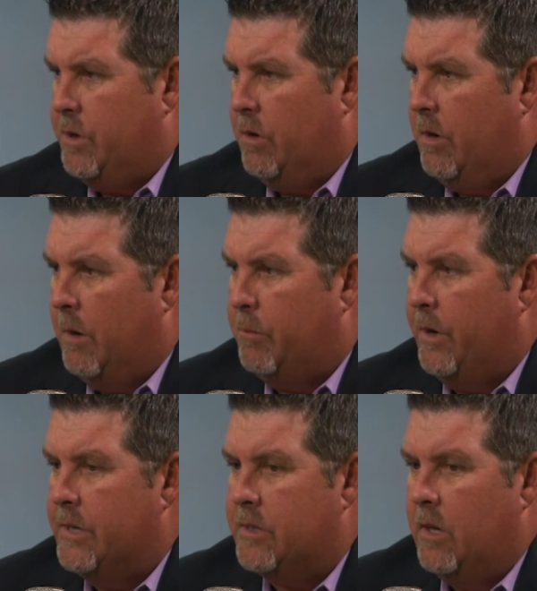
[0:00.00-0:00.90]
your number
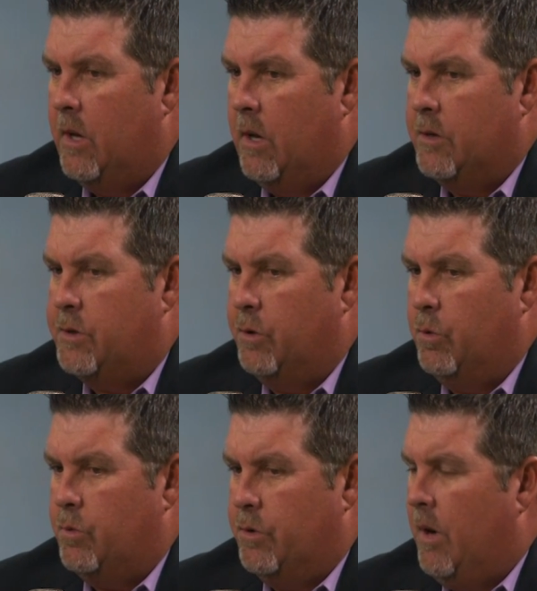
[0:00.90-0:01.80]
is
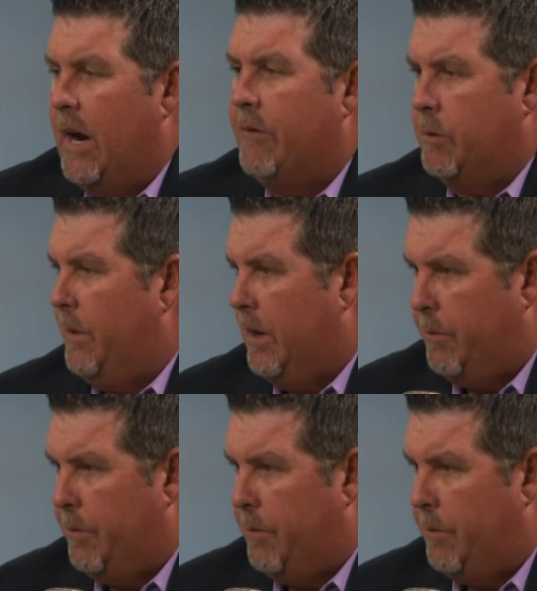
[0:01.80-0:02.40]
to to not have to make a